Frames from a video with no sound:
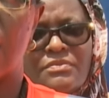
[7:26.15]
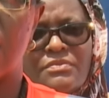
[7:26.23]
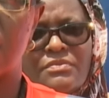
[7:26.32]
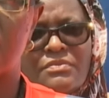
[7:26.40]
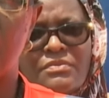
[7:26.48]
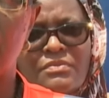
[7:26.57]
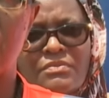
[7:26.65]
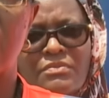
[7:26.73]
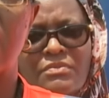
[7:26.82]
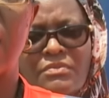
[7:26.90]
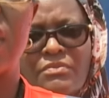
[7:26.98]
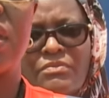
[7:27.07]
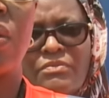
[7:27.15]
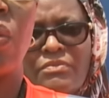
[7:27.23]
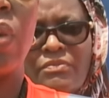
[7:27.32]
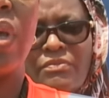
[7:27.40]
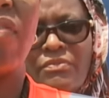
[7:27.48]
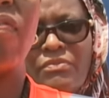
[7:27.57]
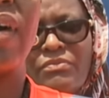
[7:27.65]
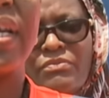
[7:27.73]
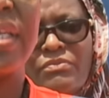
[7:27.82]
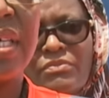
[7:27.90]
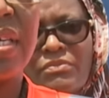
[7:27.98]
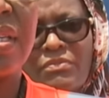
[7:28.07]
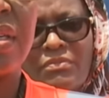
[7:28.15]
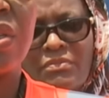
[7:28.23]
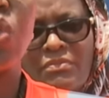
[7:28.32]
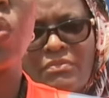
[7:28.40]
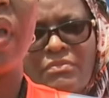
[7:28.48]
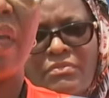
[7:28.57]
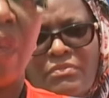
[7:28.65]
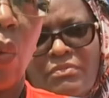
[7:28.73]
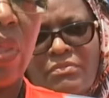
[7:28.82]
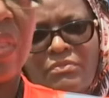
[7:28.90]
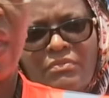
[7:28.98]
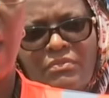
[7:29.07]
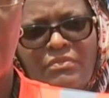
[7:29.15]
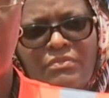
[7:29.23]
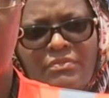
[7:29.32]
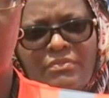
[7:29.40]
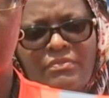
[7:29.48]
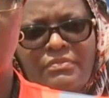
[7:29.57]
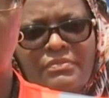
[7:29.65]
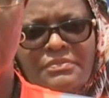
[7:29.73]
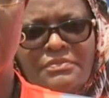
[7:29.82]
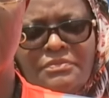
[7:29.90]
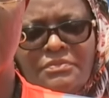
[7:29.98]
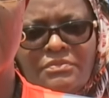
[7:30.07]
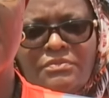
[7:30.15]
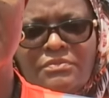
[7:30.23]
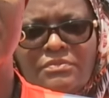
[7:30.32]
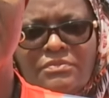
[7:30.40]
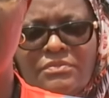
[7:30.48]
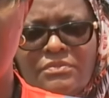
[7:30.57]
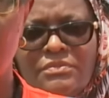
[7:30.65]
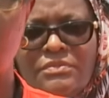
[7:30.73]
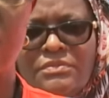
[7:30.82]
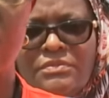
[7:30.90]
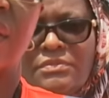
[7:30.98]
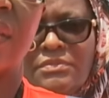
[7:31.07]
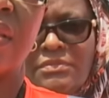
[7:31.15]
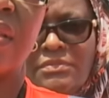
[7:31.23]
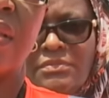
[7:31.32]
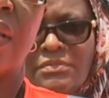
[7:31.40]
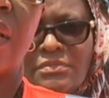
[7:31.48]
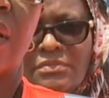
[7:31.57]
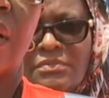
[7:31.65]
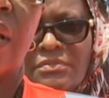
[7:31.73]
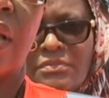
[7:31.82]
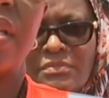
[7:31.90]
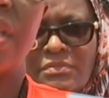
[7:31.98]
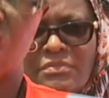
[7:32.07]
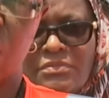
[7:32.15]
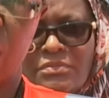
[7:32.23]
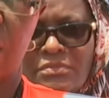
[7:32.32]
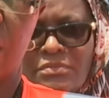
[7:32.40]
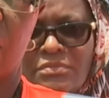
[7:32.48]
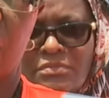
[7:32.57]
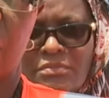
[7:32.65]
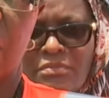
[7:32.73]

[no speech]